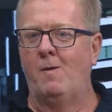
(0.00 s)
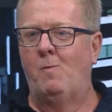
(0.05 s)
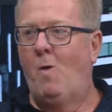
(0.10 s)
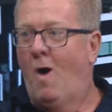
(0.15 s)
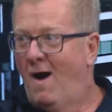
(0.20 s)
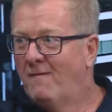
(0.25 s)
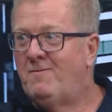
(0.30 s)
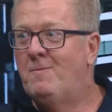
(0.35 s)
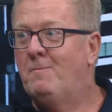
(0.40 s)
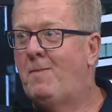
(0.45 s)

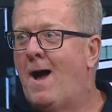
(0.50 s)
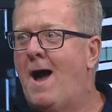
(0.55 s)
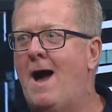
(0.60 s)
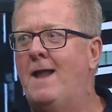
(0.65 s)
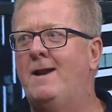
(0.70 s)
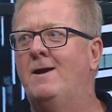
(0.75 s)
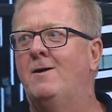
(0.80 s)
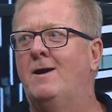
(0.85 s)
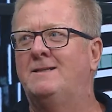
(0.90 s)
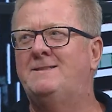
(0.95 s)
wife and
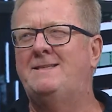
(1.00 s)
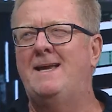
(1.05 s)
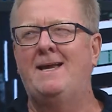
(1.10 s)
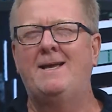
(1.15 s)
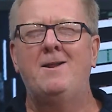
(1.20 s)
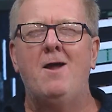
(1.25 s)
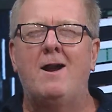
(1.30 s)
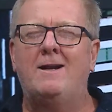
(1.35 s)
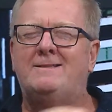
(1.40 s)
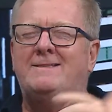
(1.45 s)
partner, I said,
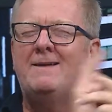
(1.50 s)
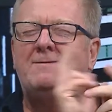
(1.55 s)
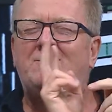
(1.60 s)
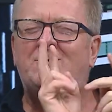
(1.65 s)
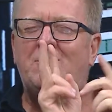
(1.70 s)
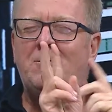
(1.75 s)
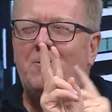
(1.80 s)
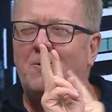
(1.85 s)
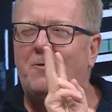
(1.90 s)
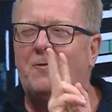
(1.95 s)
can I just have
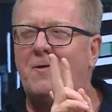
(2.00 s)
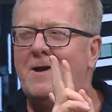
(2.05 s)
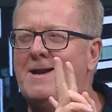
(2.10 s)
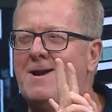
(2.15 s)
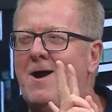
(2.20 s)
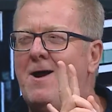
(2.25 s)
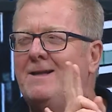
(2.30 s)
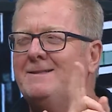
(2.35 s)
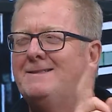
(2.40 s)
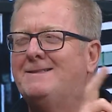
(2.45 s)
2 or 3 nights